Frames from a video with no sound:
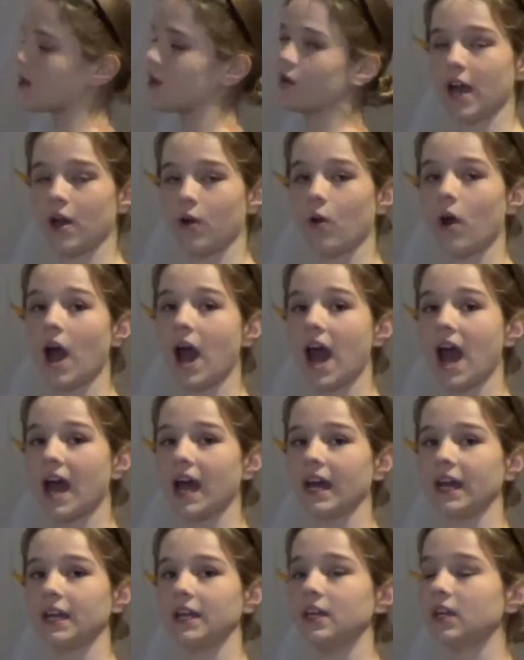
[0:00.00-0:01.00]
how
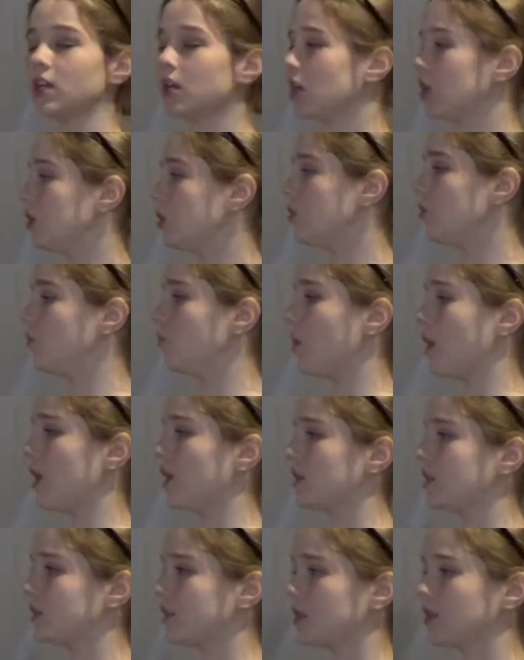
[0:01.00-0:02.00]
high you
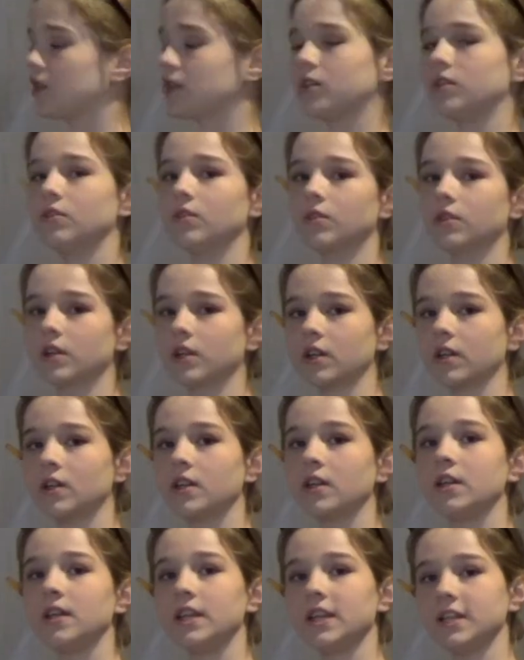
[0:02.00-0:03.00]
want your
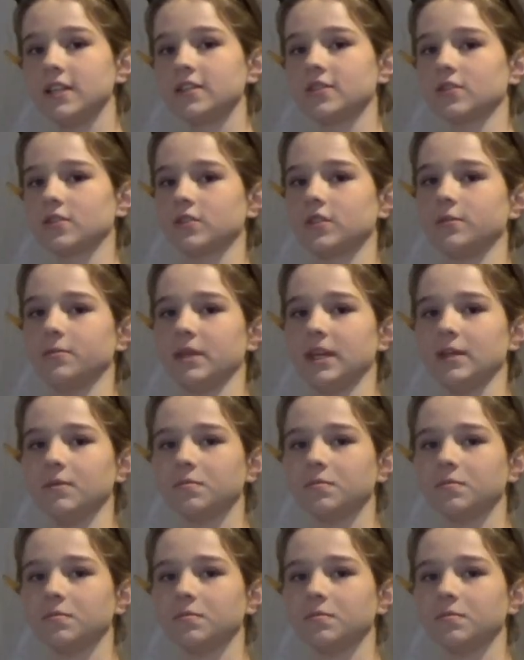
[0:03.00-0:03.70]
easel to be.